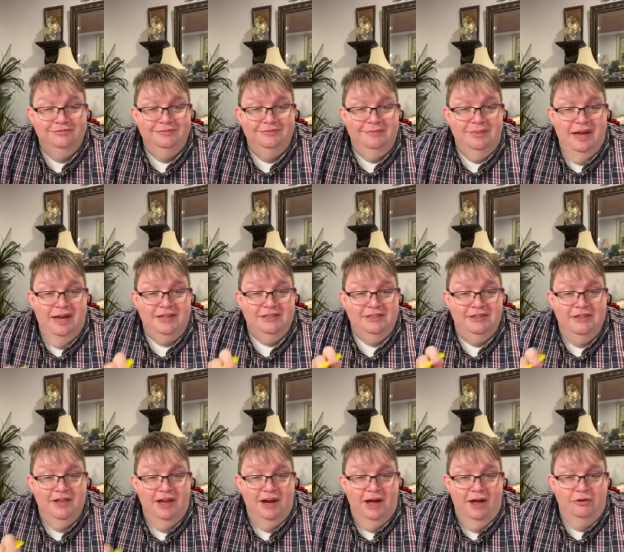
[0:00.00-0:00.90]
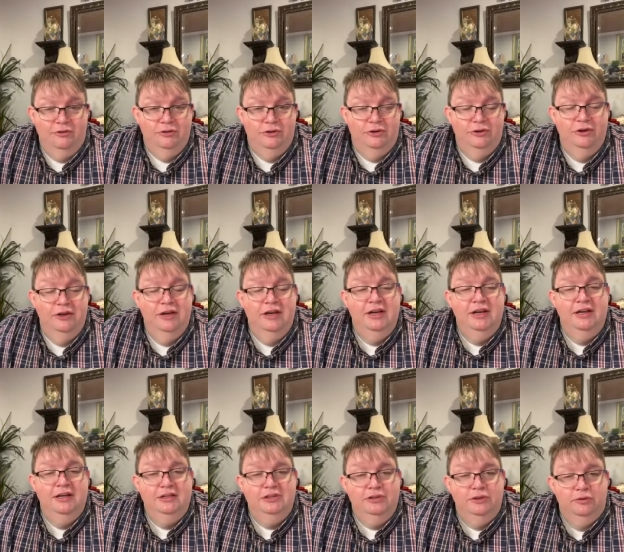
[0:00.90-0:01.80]
back to that altar
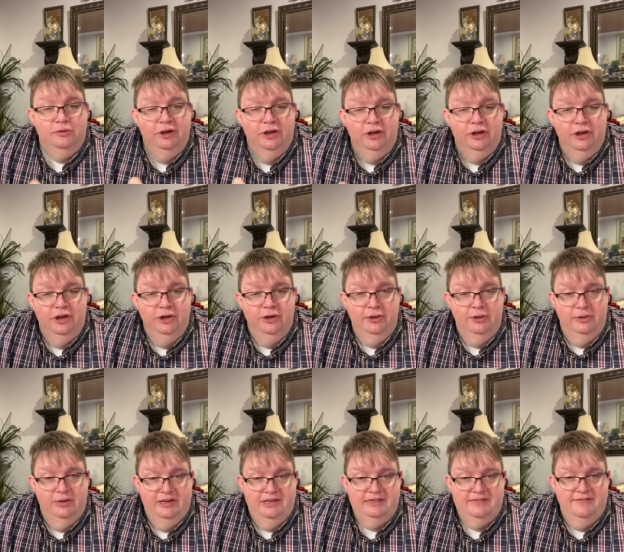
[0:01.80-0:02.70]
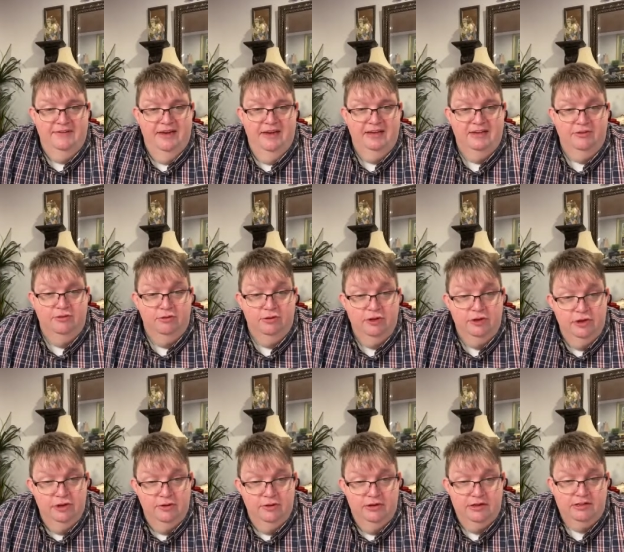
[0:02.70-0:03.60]
to renew his faith, to
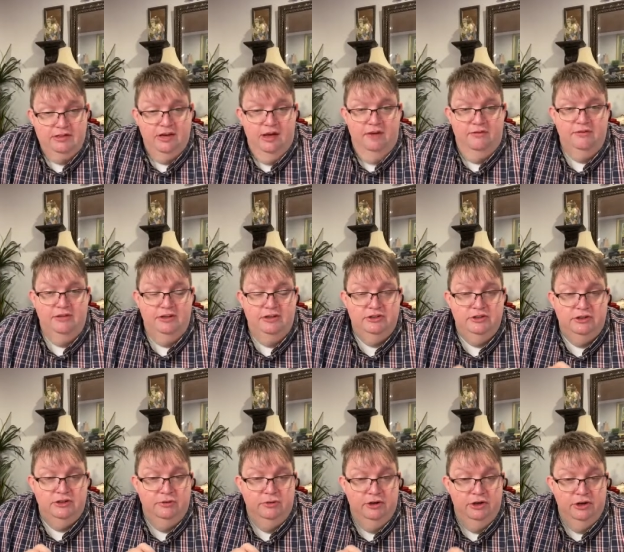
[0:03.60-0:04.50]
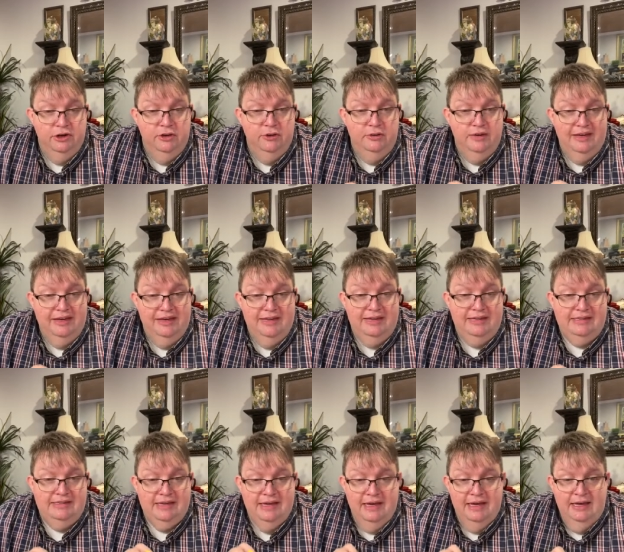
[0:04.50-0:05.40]
renew his confidence, to renew
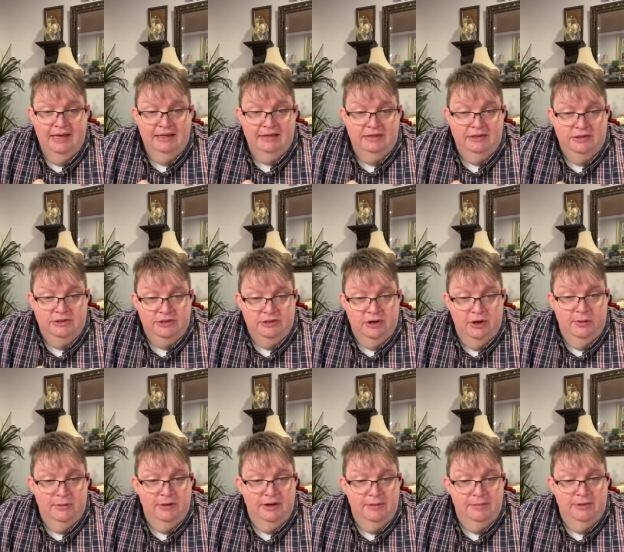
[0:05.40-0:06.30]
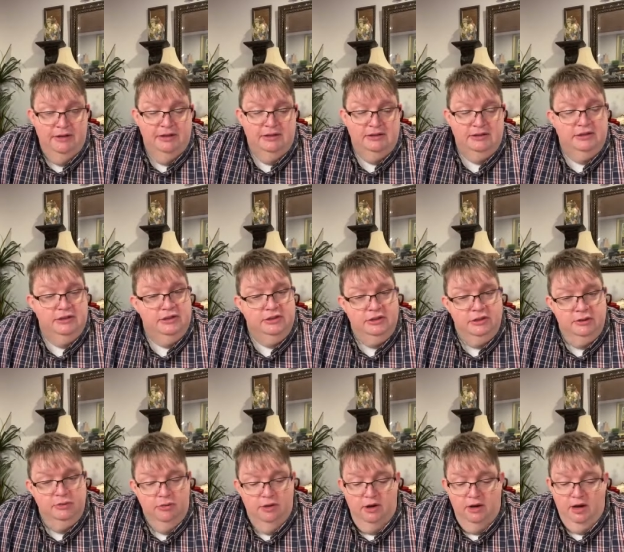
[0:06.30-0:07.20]
his determined ability to
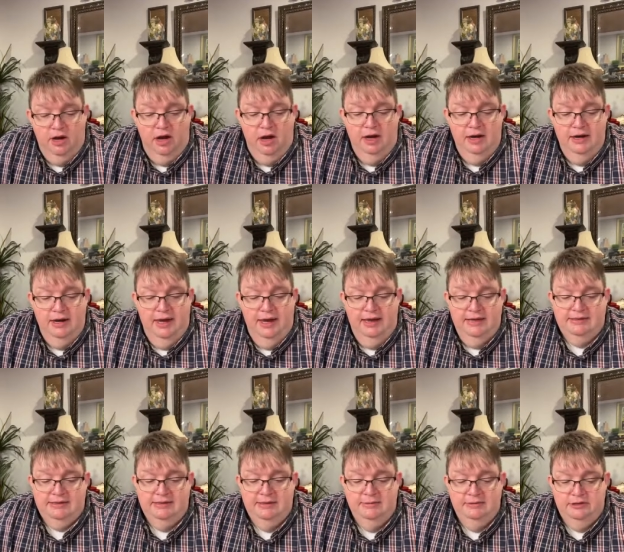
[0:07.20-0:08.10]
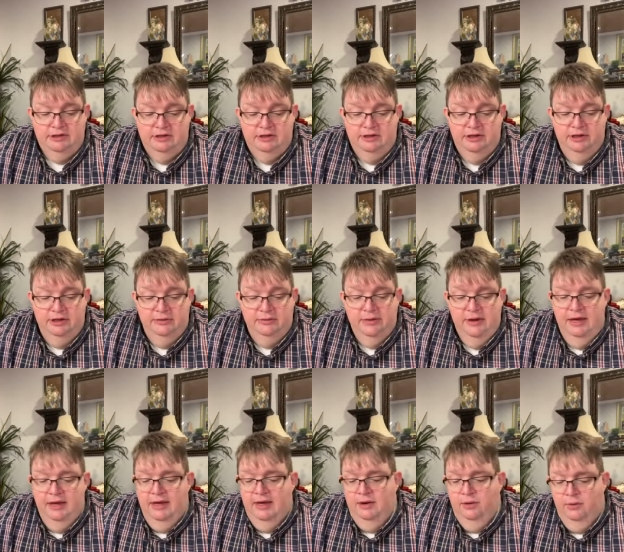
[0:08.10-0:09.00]
do what God asks him to do.
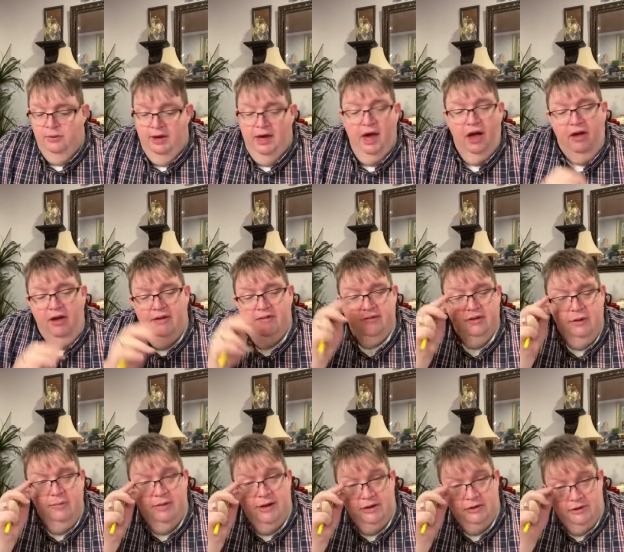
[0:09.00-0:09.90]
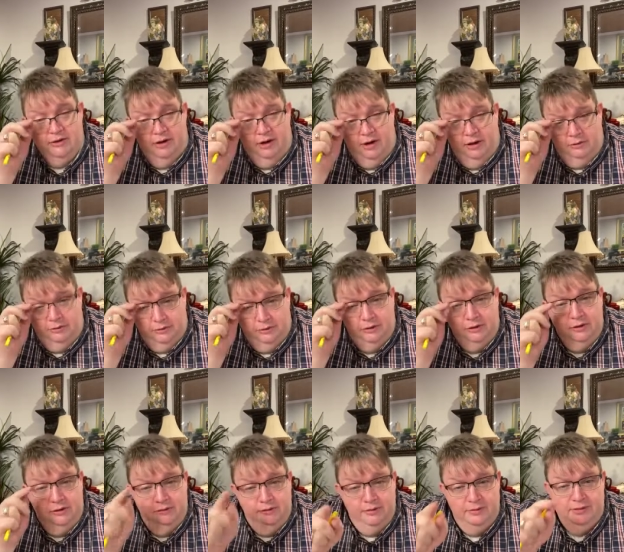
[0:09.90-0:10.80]
We all have to go back to our altar
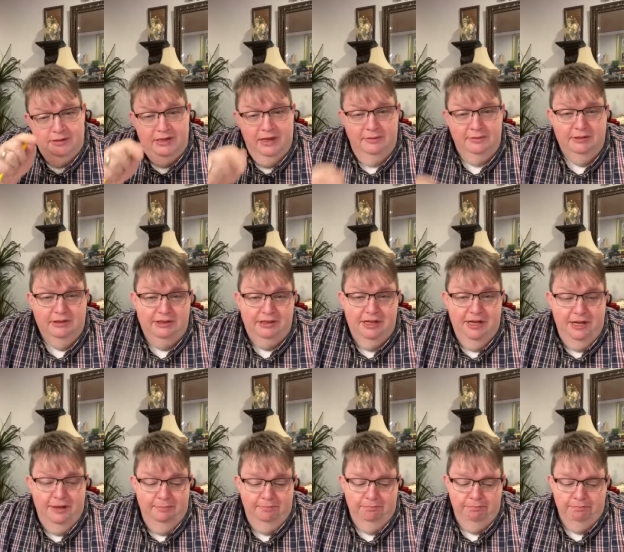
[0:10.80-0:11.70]
from time to time.